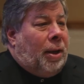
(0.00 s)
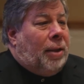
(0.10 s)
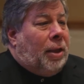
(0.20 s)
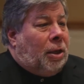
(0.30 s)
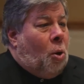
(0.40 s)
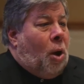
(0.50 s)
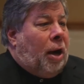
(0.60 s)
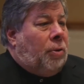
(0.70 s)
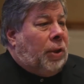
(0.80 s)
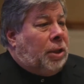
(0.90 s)
and then go
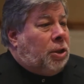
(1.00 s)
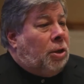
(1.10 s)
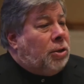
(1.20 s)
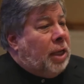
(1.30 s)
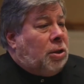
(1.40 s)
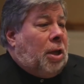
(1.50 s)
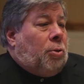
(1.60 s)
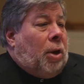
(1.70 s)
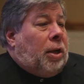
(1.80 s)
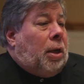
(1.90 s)
hire the engineers. That's
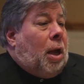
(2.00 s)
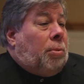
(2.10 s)
another idea.